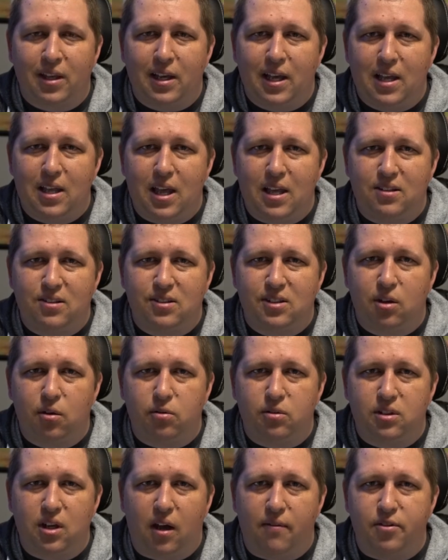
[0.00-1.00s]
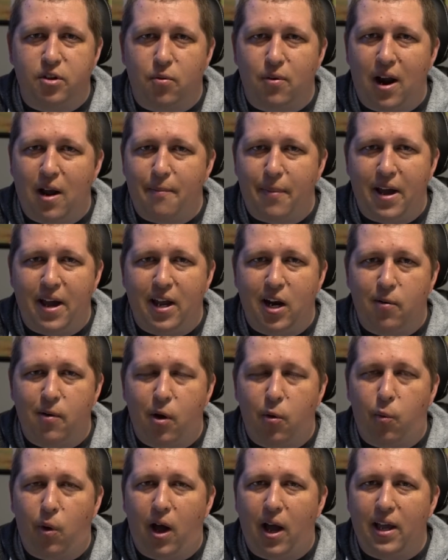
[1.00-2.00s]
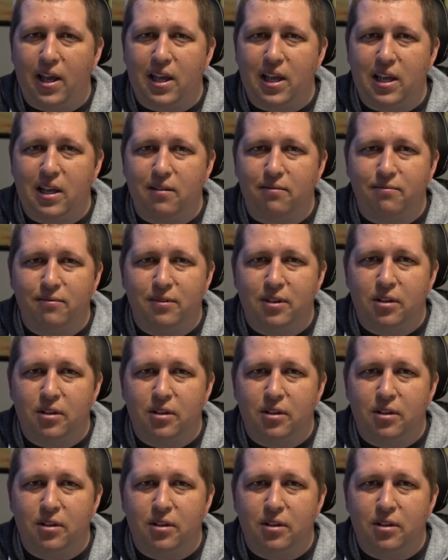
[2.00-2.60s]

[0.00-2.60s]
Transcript: it's still tough to wrap my head around why he